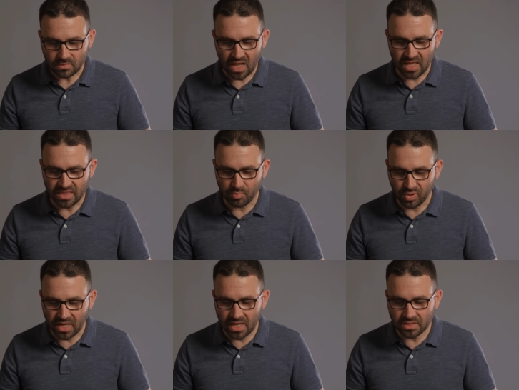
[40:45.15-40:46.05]
and the
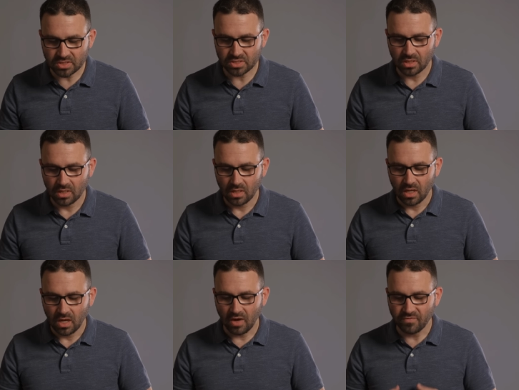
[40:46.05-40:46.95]
place
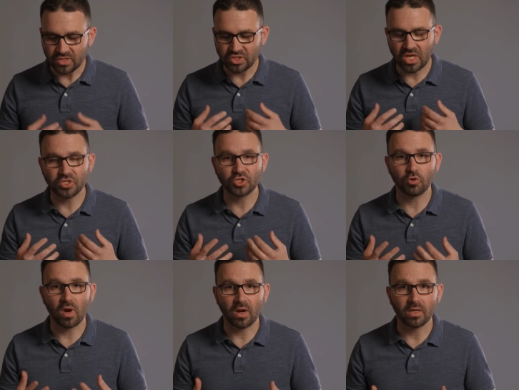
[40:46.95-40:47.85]
of the
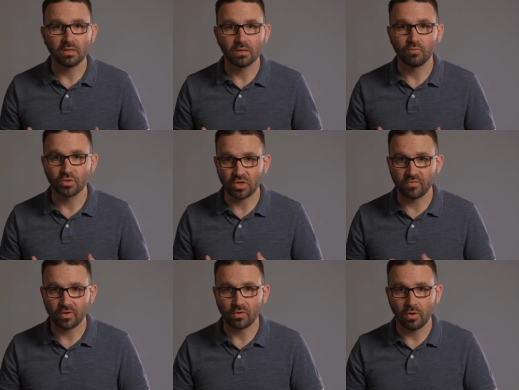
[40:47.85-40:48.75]
sanctuary was
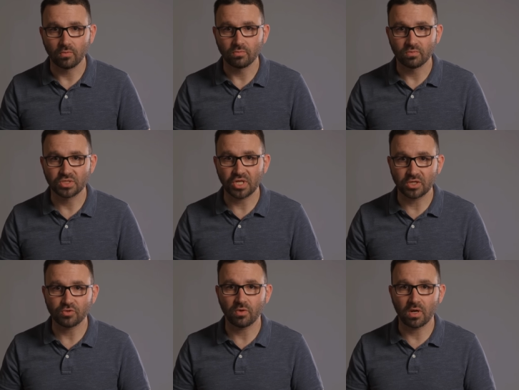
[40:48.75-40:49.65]
overthrown. The
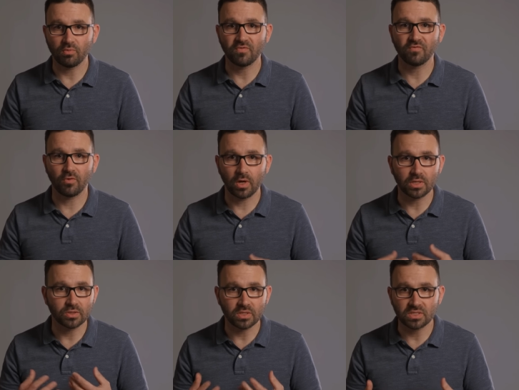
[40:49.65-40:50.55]
sanctuary referring
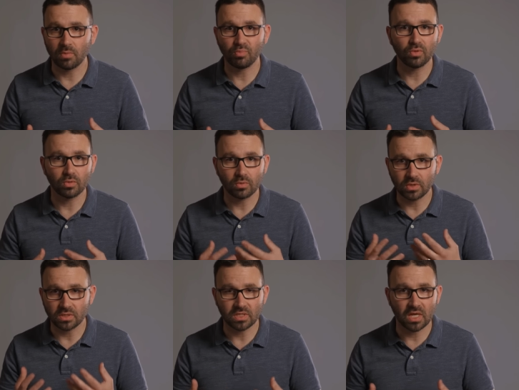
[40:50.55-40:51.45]
to the temple or
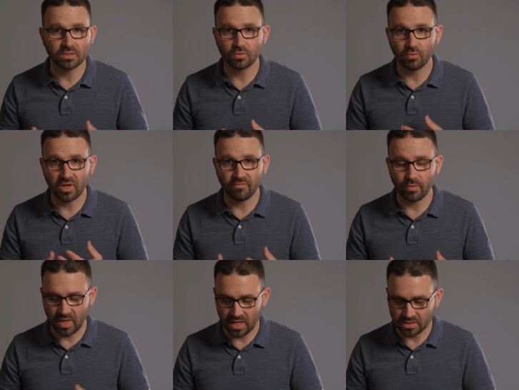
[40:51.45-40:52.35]
the tent or whatever
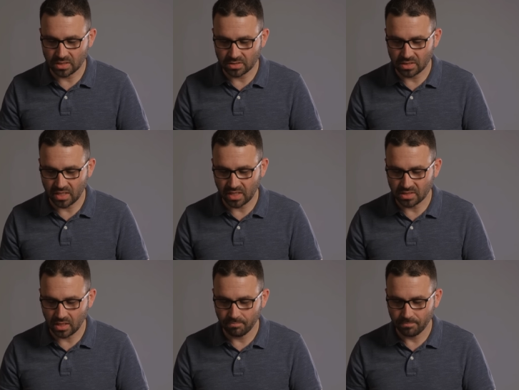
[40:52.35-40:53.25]
may exist at that
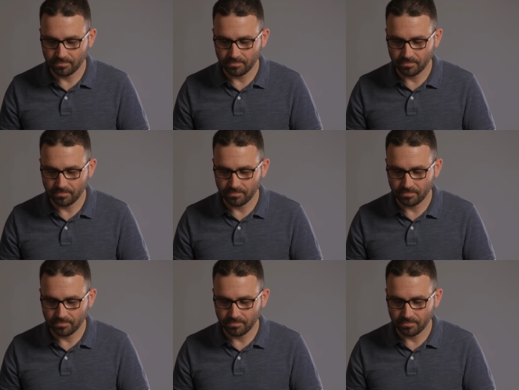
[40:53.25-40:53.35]
time.